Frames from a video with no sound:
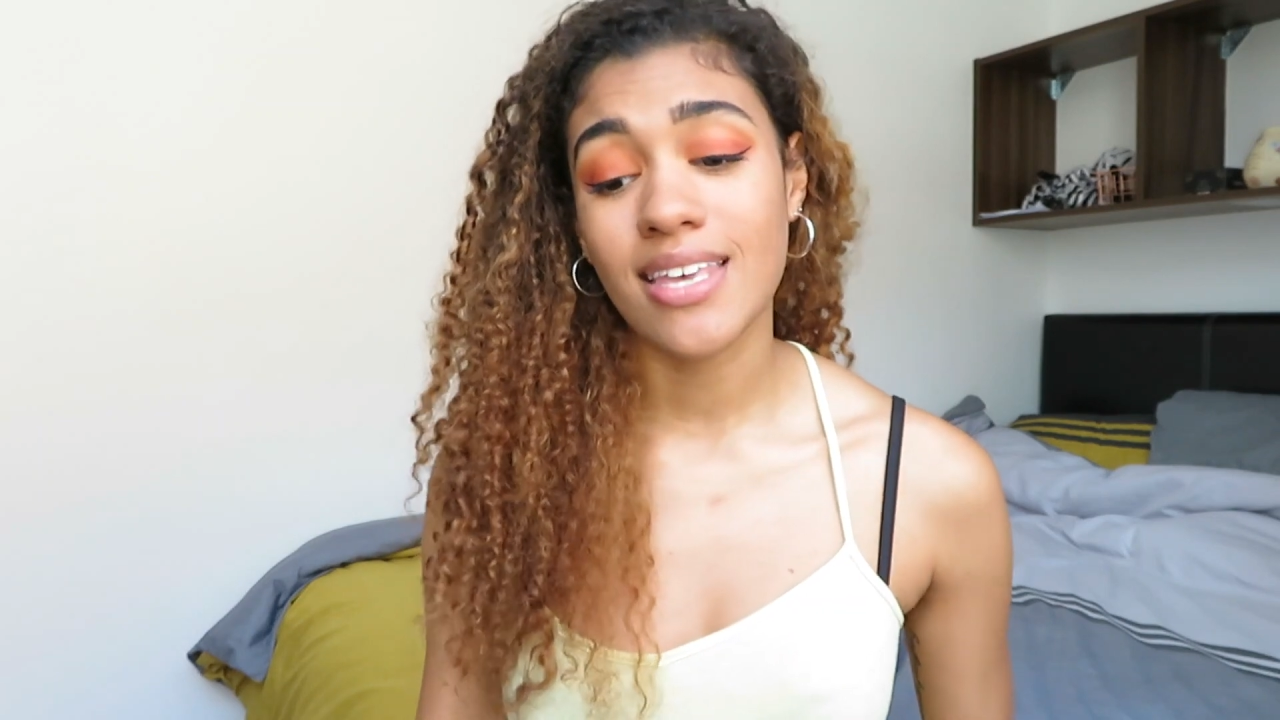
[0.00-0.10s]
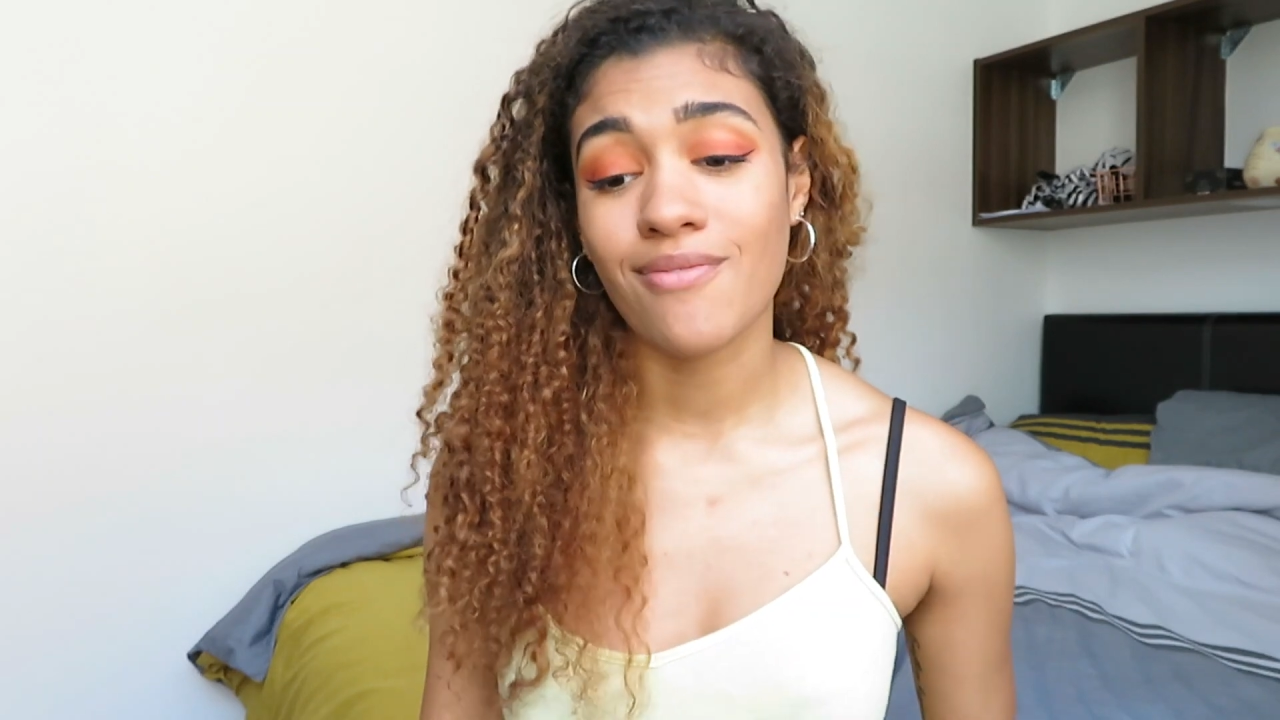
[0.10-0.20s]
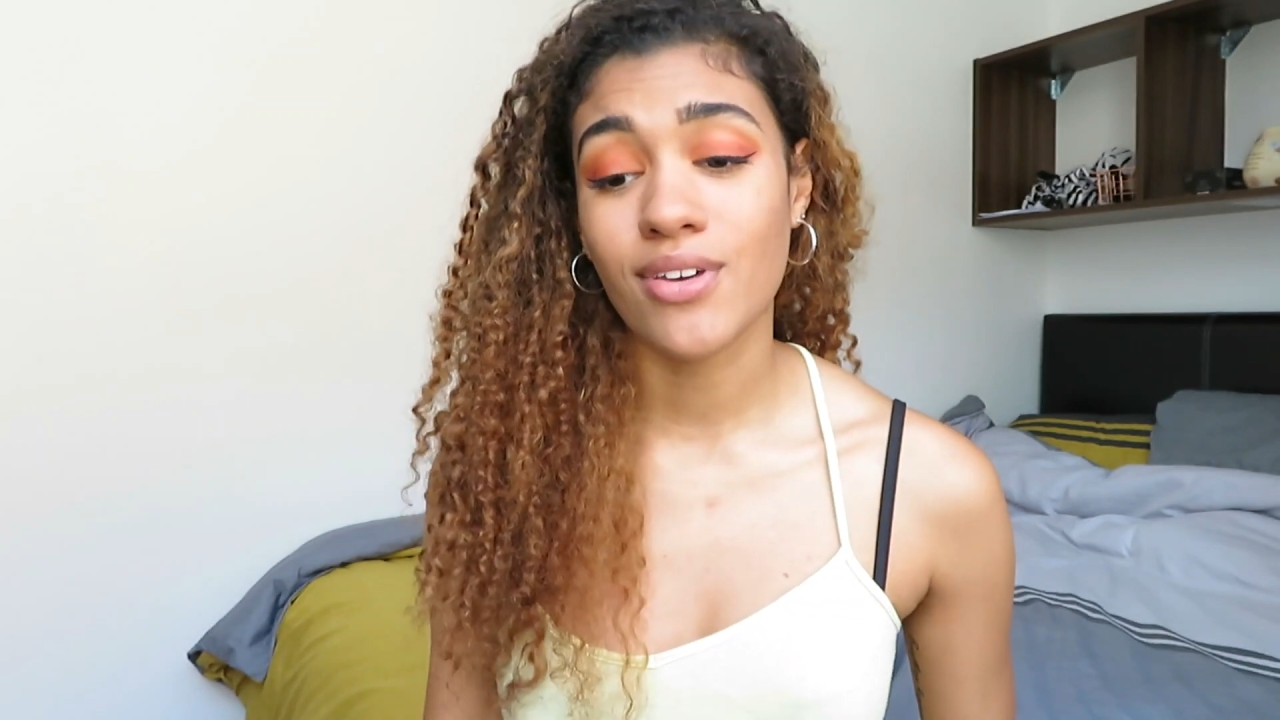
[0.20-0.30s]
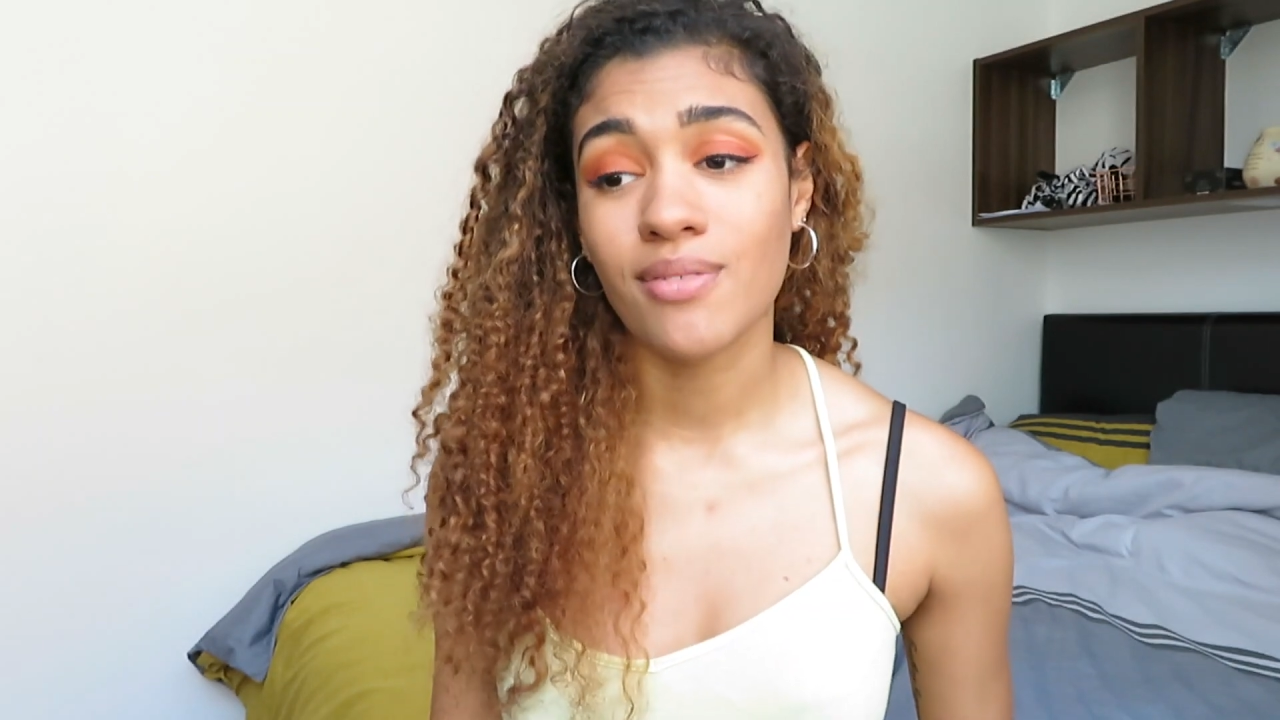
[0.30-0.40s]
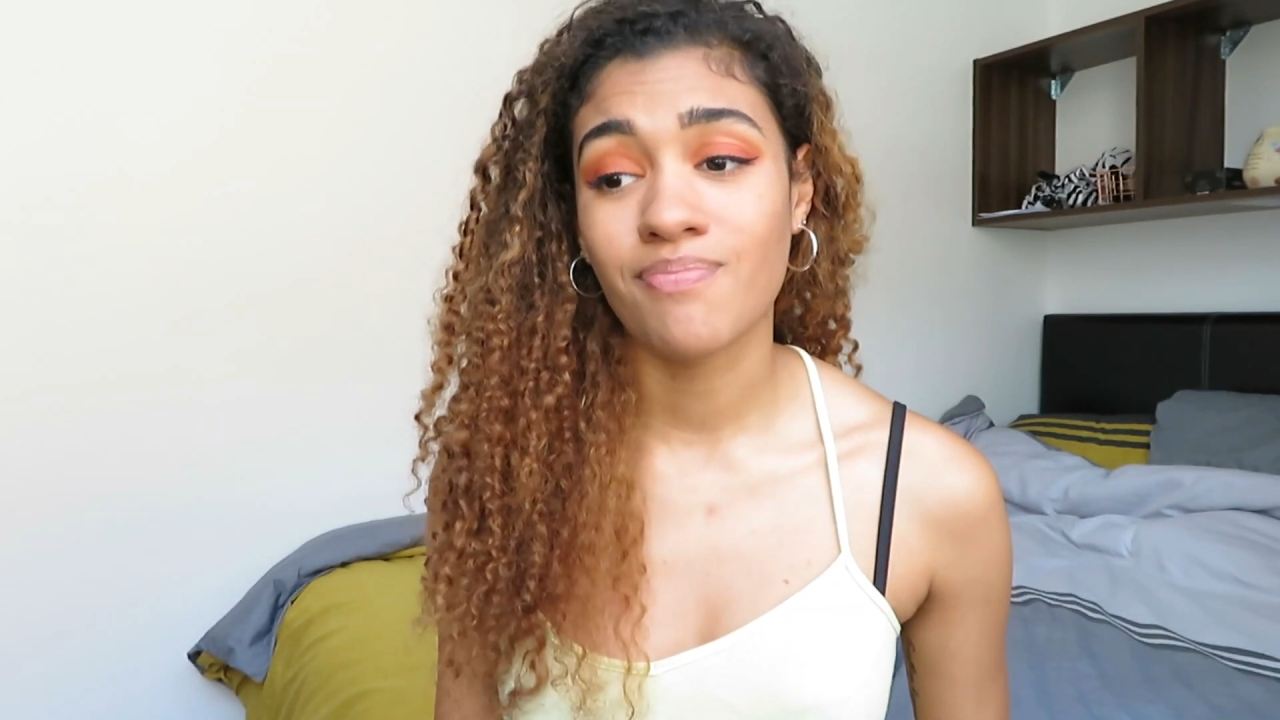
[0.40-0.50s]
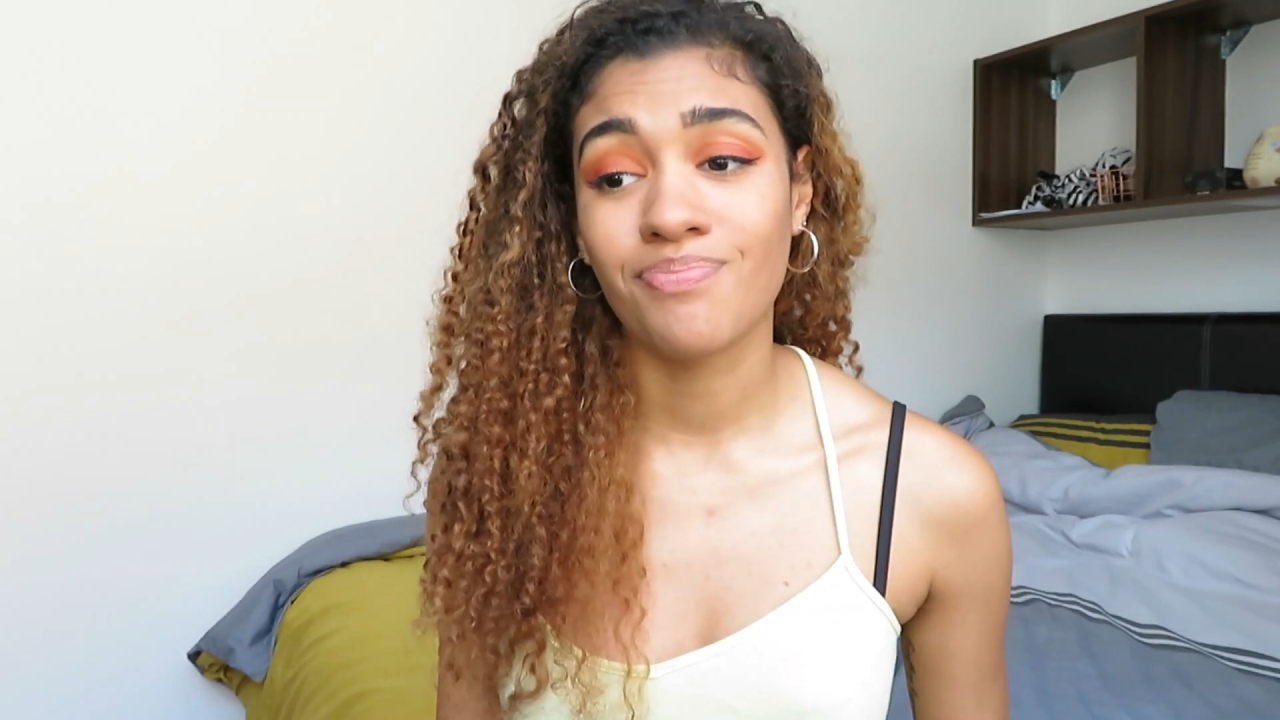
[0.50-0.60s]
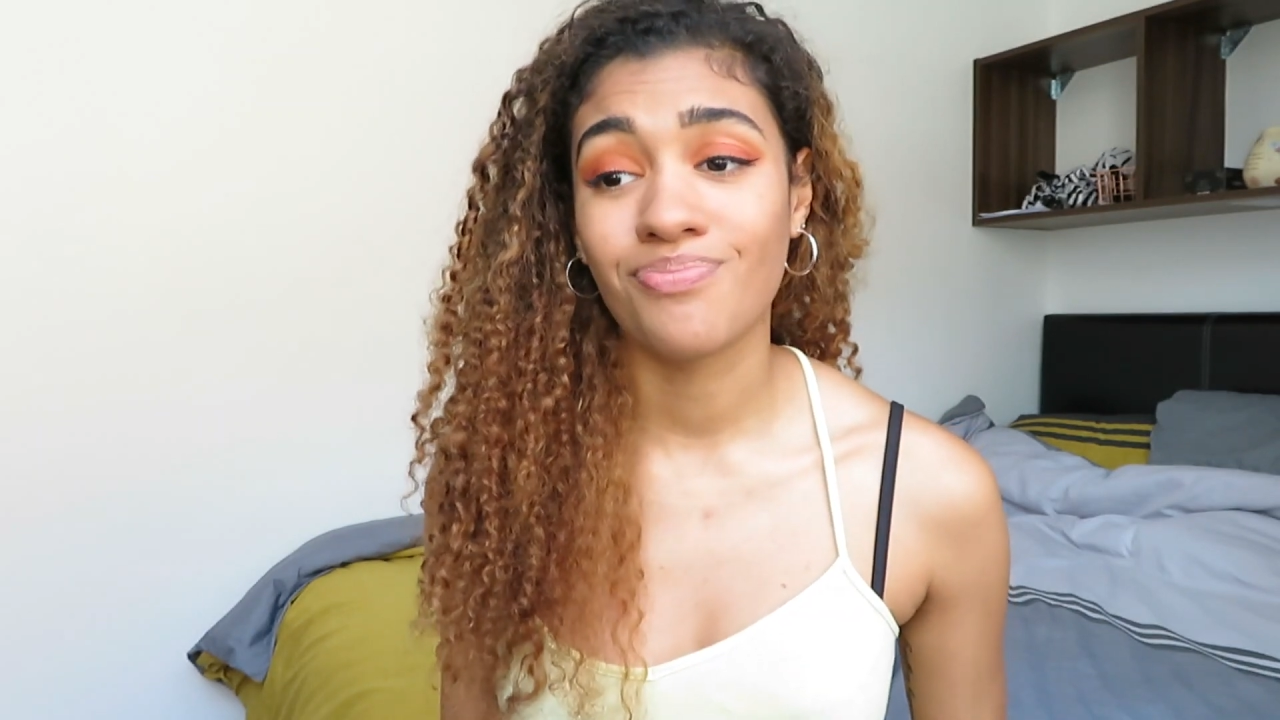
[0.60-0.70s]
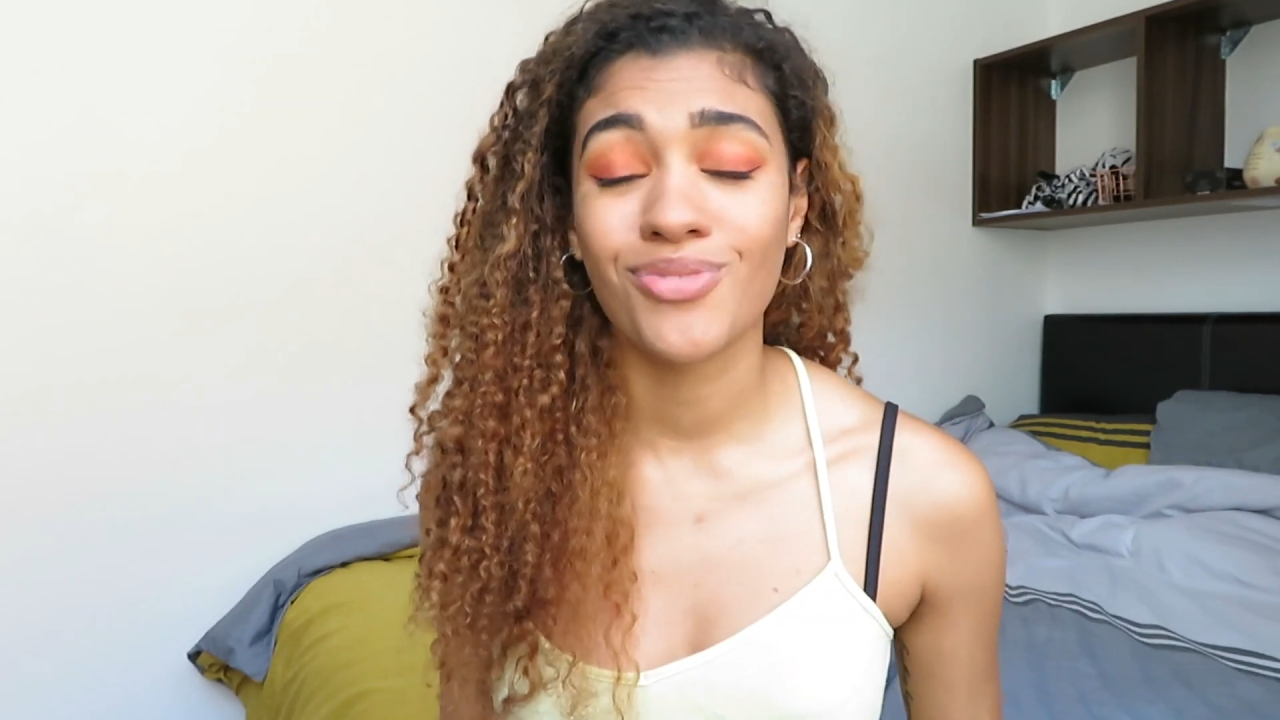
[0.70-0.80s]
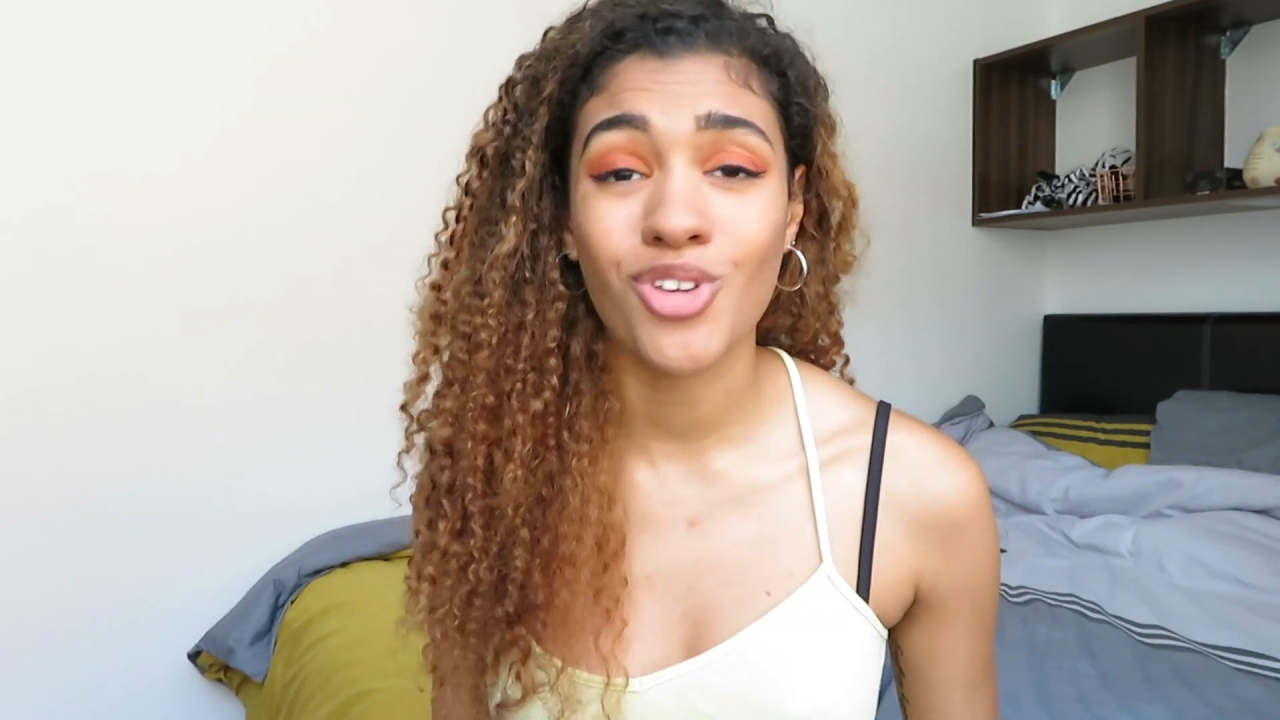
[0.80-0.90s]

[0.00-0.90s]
seven